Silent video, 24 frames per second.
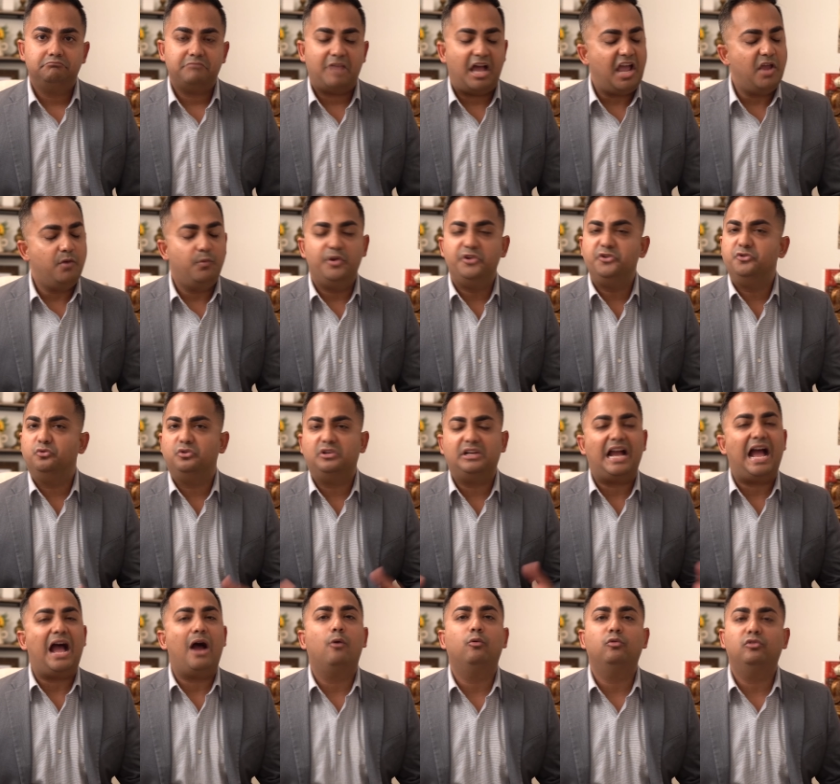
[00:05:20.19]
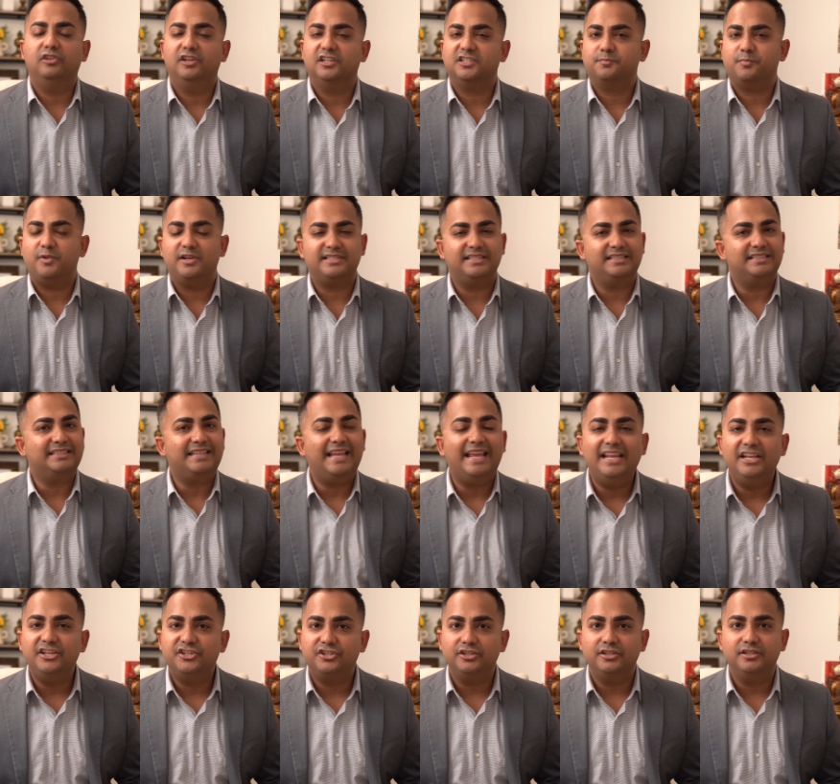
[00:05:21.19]
I went to countless
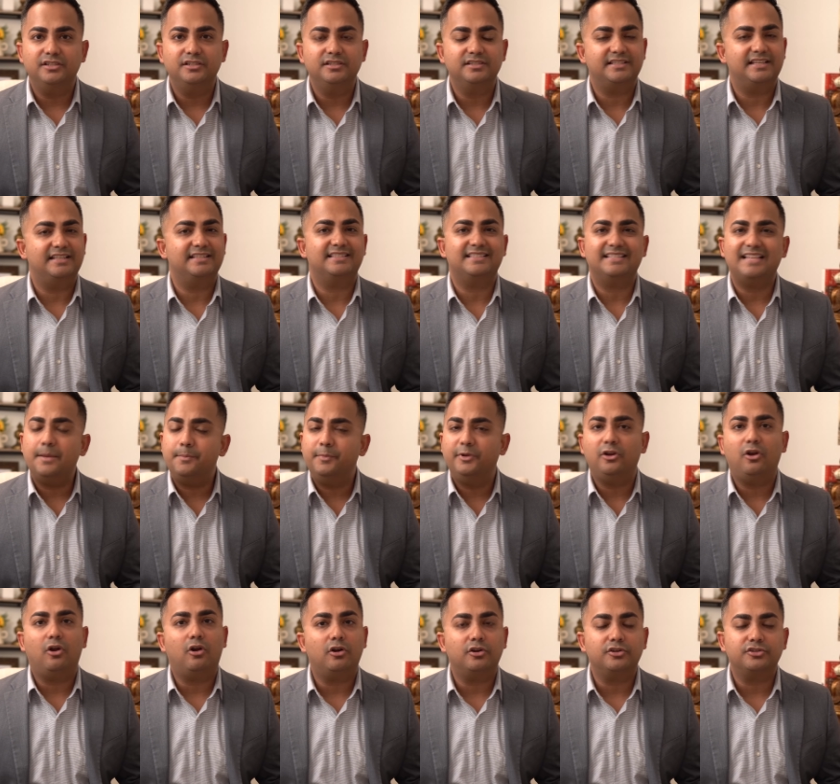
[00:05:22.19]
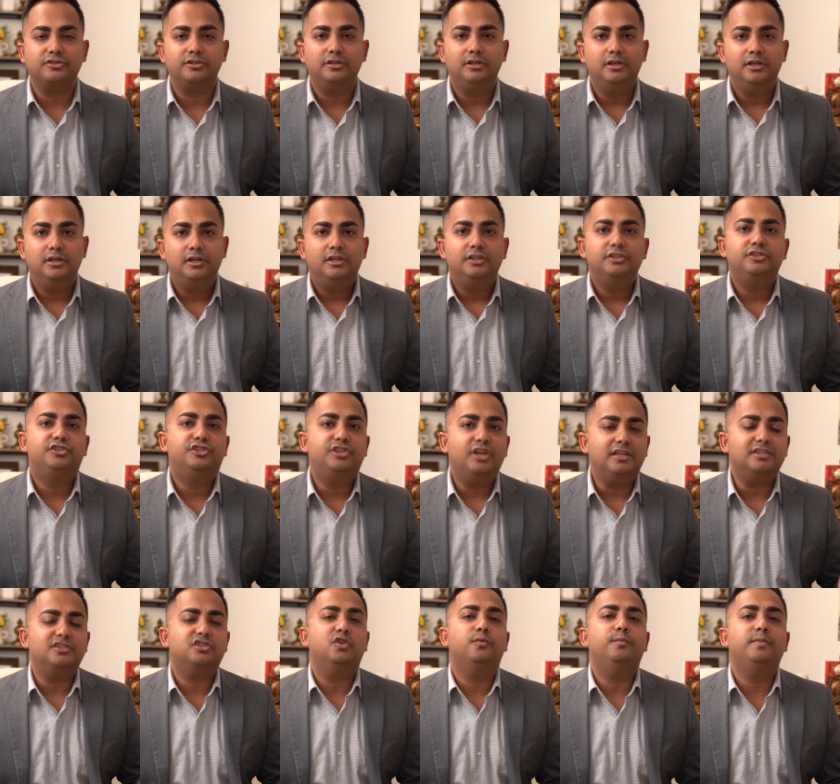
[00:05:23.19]
presentations and seminars
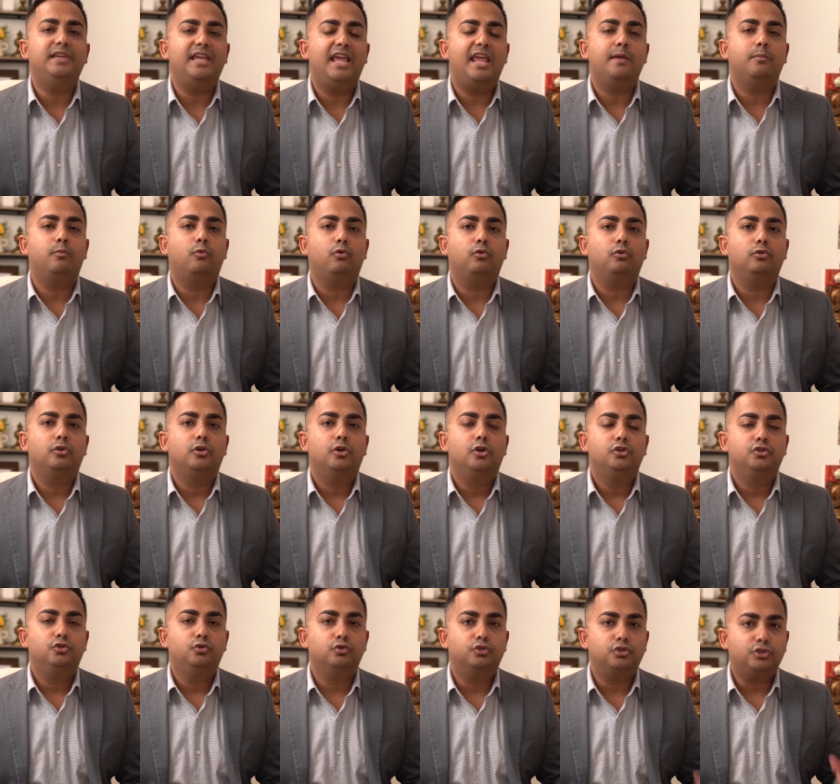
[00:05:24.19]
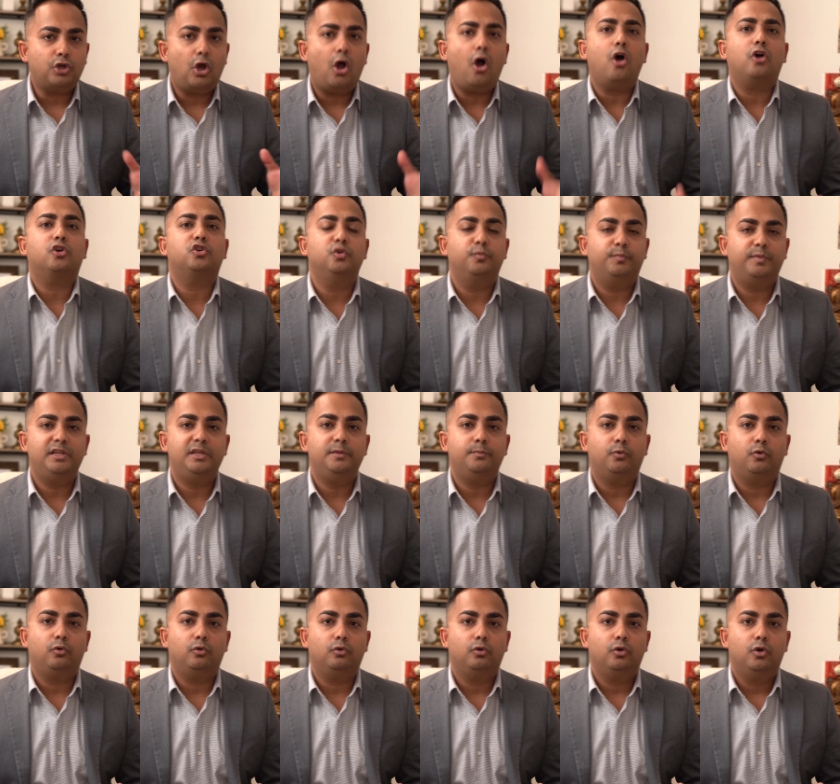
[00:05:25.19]
just to be able to talk to
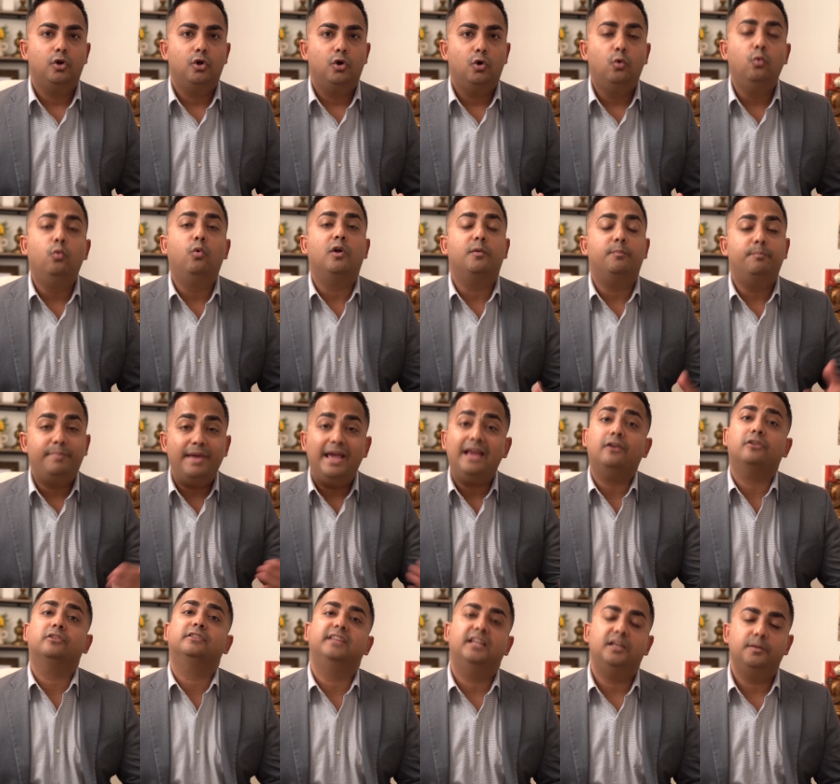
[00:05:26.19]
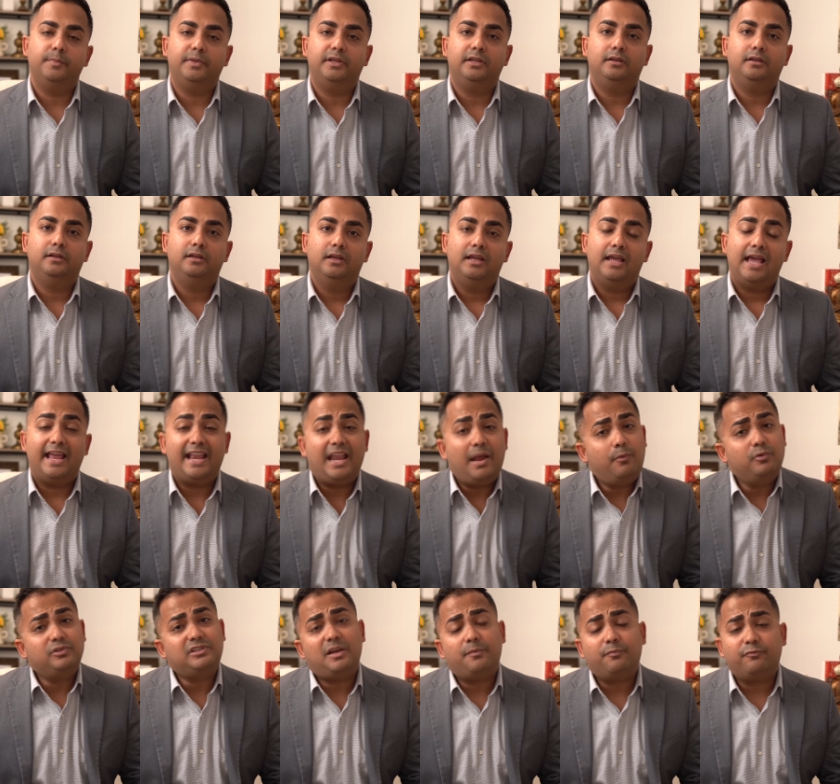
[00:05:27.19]
people who were better than me. And I
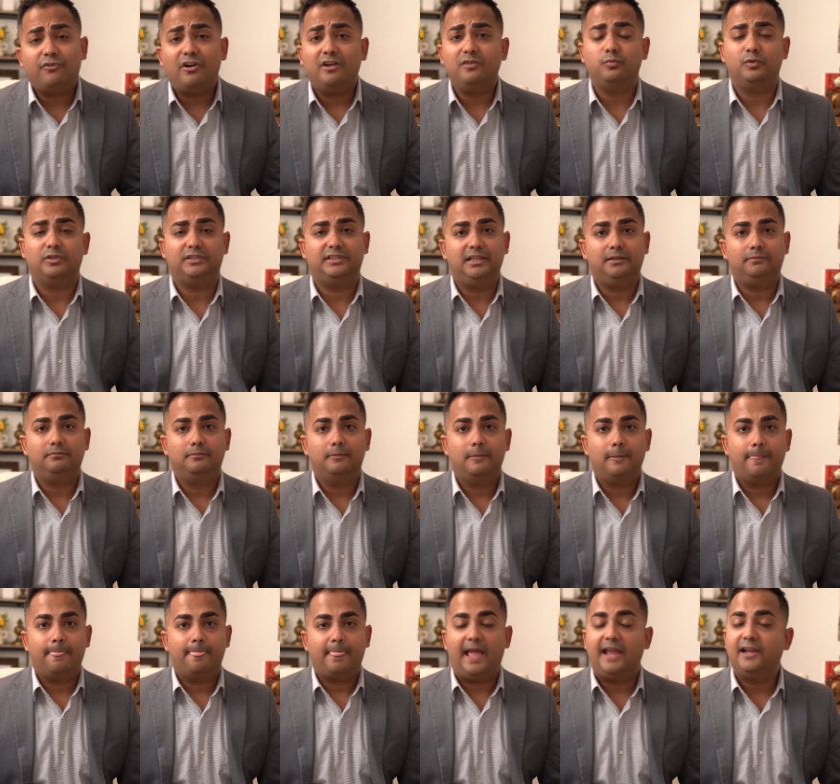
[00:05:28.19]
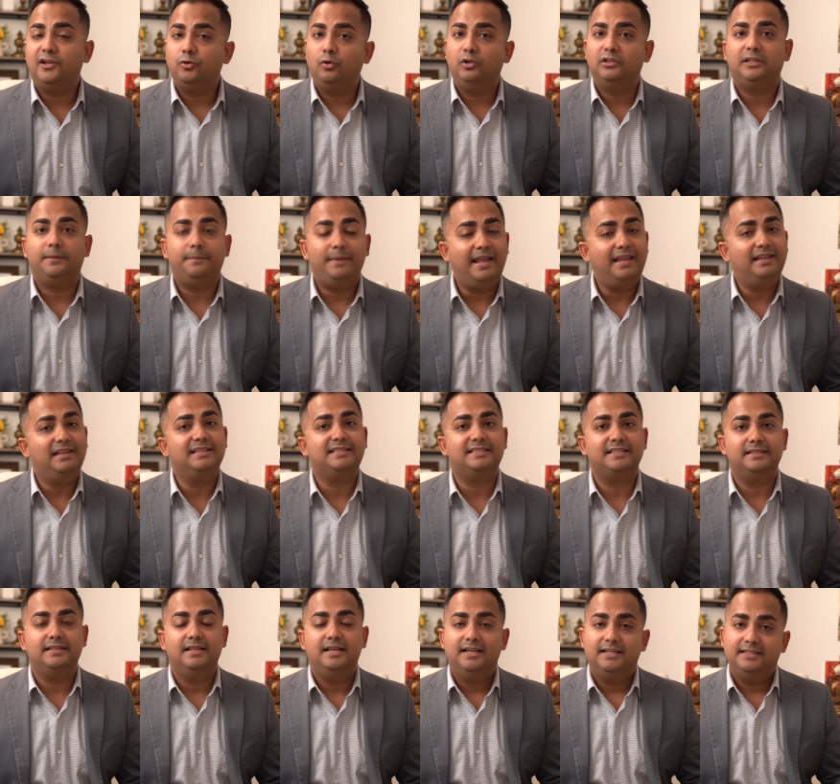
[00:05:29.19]
was upfront with them. I told them, hey,
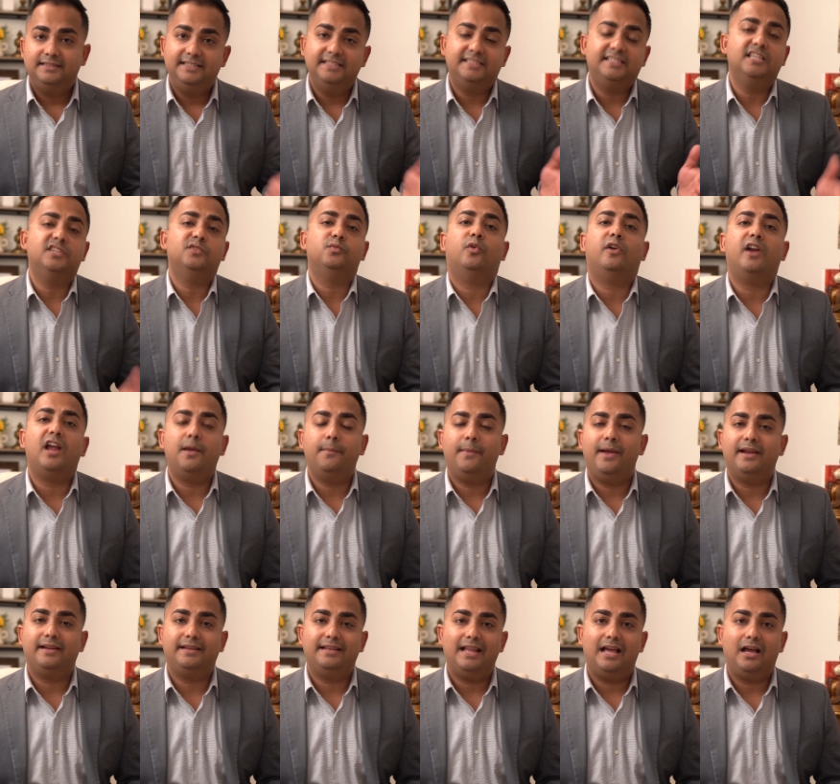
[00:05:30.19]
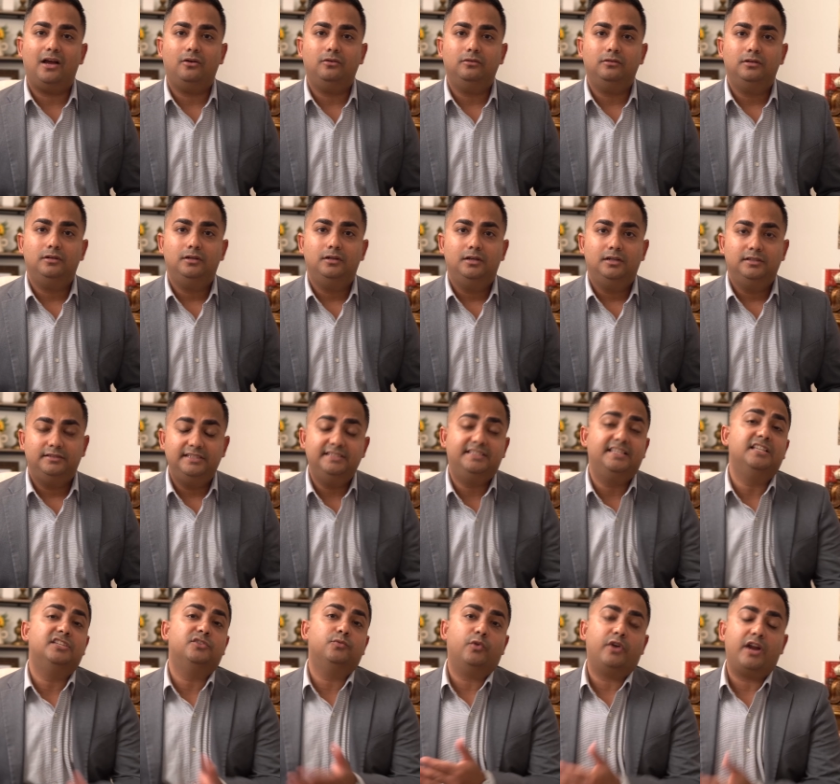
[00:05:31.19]
listen, this is where I'm at now.
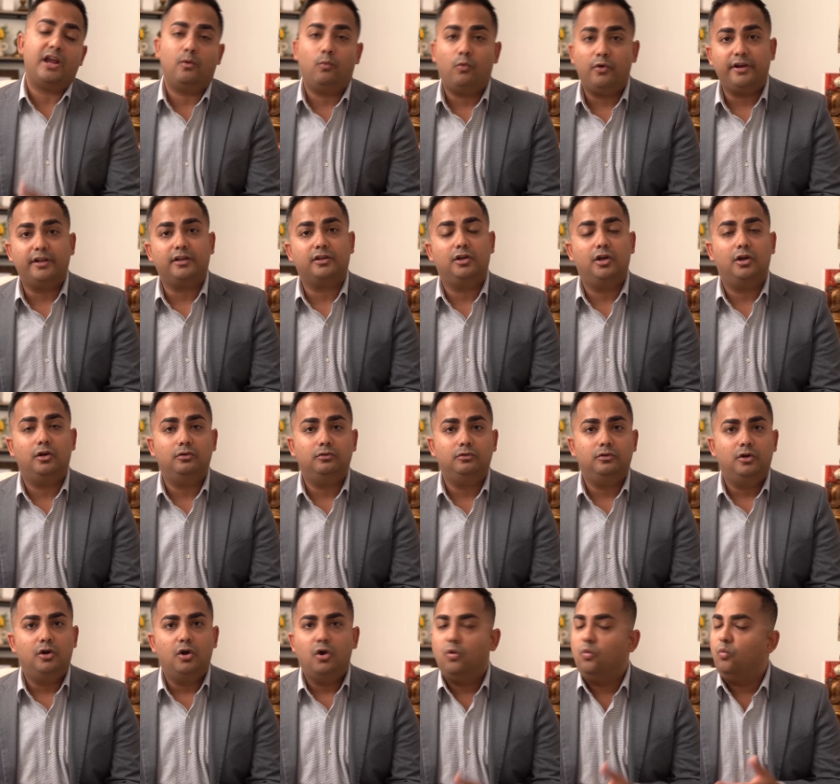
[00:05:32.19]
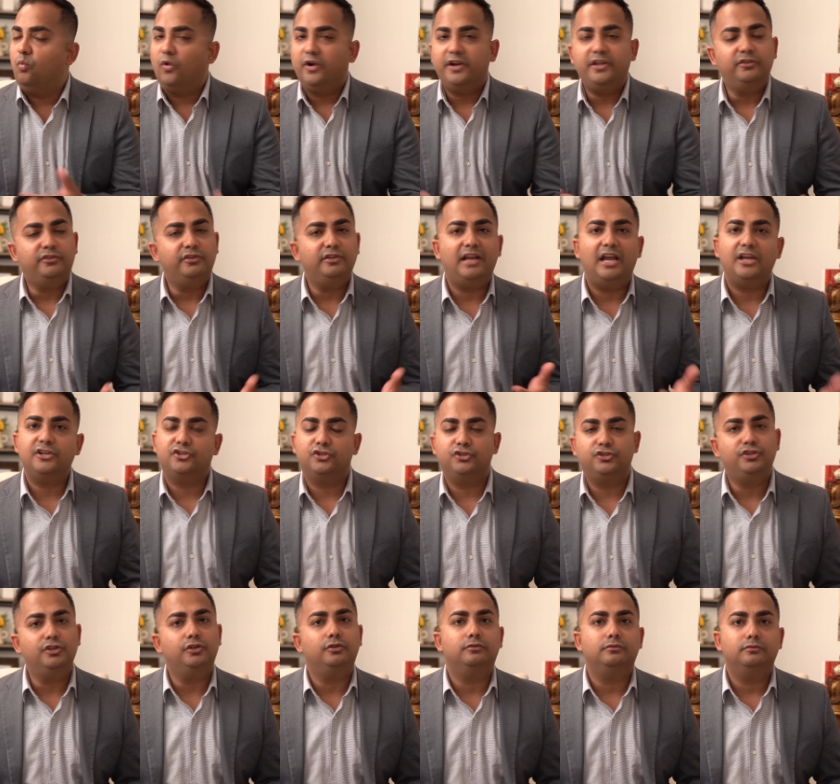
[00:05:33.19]
This is where I want to go. What do you think I
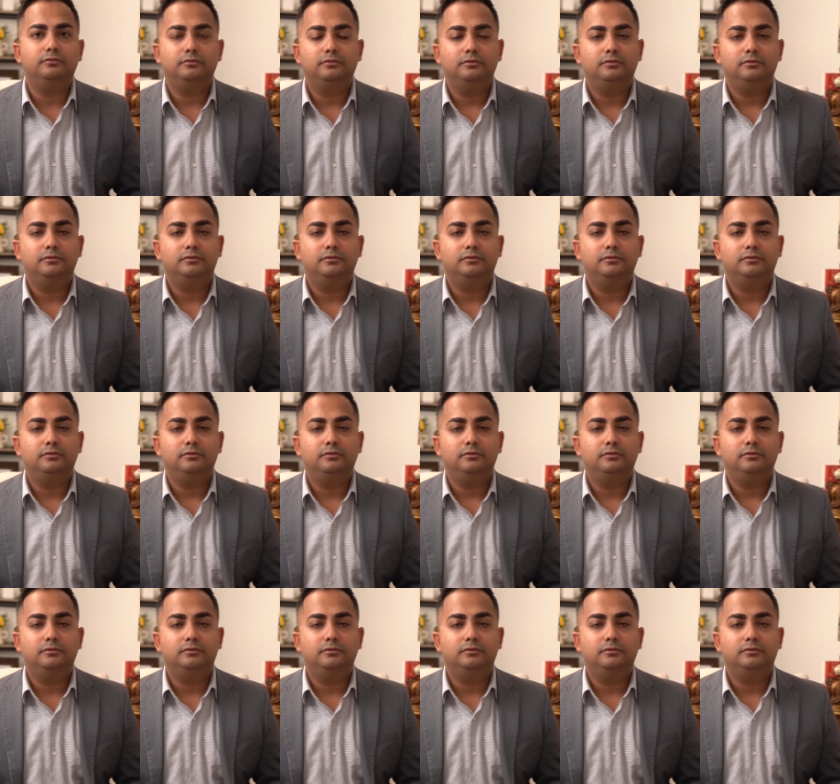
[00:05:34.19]
should do?